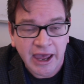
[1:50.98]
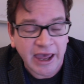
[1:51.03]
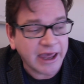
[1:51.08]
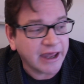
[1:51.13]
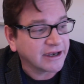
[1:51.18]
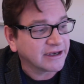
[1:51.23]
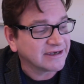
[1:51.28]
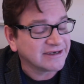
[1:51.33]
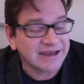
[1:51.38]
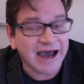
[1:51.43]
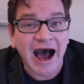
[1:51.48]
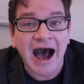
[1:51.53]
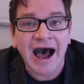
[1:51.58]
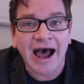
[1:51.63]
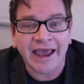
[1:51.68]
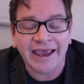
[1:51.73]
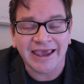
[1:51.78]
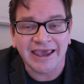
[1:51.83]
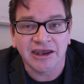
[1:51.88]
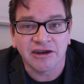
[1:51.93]
and
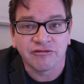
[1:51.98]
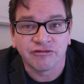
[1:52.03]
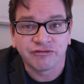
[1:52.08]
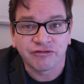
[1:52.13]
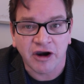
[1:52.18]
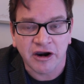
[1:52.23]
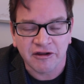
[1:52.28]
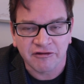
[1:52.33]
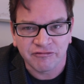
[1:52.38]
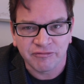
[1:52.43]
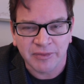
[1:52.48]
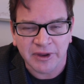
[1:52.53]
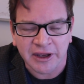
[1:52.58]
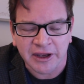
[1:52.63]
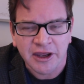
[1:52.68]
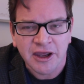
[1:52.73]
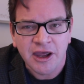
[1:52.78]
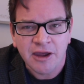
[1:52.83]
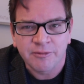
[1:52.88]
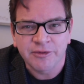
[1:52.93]
die in front of
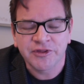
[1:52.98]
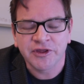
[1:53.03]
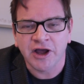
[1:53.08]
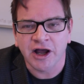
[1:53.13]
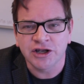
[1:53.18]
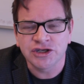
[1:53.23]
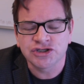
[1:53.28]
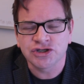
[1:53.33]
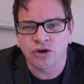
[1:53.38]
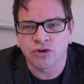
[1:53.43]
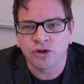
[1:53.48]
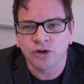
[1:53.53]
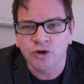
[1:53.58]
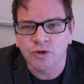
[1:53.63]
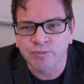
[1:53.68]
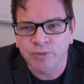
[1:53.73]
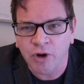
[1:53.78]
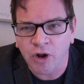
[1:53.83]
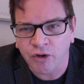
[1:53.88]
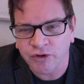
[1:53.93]
me. But the gun show
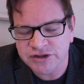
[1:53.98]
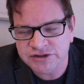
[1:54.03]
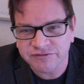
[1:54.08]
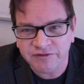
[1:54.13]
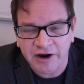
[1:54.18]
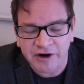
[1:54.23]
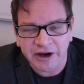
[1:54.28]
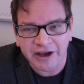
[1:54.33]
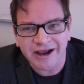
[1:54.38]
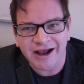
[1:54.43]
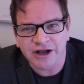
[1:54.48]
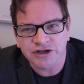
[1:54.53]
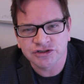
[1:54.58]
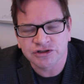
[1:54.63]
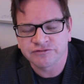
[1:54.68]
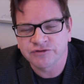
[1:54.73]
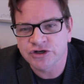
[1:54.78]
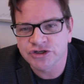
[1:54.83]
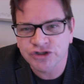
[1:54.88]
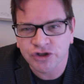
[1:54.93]
loophole is very
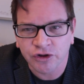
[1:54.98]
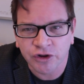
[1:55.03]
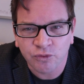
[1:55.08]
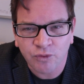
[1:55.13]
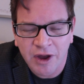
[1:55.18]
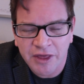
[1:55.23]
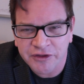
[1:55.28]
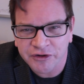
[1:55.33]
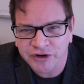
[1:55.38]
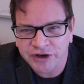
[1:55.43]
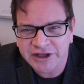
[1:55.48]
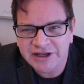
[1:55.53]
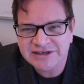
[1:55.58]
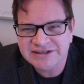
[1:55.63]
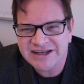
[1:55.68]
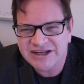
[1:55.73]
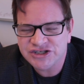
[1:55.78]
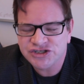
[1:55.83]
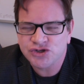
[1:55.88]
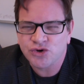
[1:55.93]
controversial and whether it
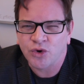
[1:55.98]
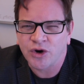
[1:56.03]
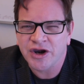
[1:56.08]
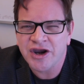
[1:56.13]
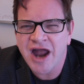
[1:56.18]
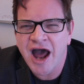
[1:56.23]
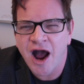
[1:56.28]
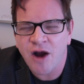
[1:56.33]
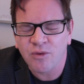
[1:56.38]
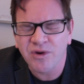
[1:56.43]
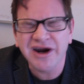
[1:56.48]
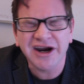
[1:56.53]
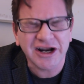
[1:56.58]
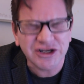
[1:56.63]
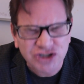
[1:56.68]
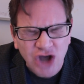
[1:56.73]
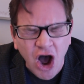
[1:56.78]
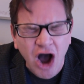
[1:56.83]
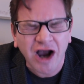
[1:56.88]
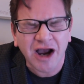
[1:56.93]
exists or not, we're going to
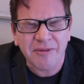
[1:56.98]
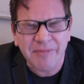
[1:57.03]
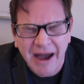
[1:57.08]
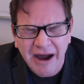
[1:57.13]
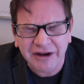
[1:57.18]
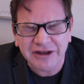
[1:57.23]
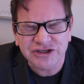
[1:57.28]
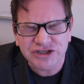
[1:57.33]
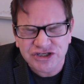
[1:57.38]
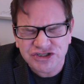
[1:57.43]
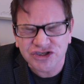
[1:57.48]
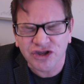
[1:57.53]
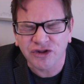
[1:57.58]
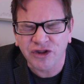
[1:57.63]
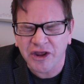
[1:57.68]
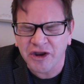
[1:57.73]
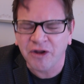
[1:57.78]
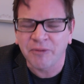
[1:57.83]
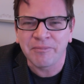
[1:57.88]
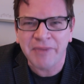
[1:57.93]
talk about it just a
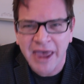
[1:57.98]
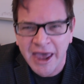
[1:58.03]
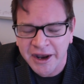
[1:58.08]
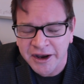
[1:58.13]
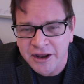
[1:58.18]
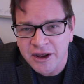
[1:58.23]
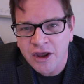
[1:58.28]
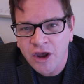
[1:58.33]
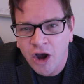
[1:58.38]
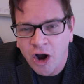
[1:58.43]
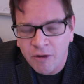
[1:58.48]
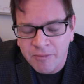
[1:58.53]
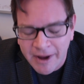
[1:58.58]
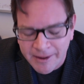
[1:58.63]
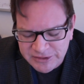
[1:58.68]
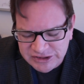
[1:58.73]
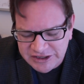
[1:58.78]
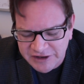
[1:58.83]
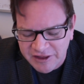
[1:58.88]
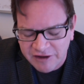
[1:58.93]
little bit.
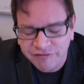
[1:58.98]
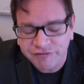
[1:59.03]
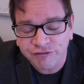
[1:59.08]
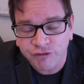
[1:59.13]
Obama said that